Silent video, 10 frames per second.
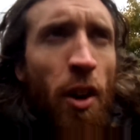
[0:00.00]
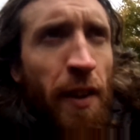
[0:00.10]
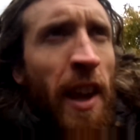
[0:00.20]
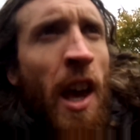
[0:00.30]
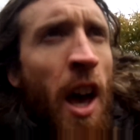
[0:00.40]

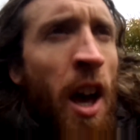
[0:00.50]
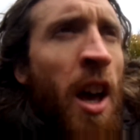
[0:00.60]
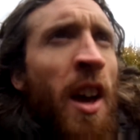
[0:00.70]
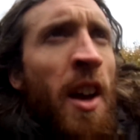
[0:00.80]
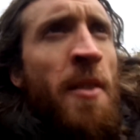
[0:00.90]
loving.
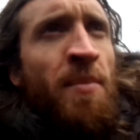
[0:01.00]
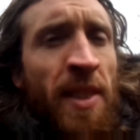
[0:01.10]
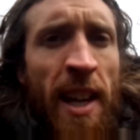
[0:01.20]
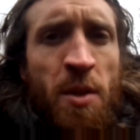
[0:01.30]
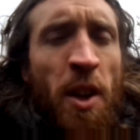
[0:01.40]

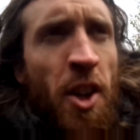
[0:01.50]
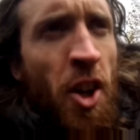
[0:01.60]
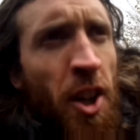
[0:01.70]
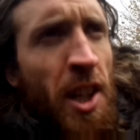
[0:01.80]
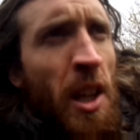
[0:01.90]
That's why they're
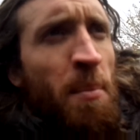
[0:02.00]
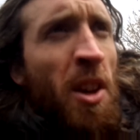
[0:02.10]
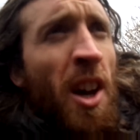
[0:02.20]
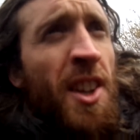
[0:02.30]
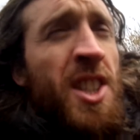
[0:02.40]
hurting
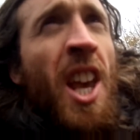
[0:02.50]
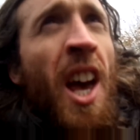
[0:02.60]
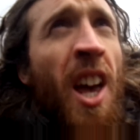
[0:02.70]
because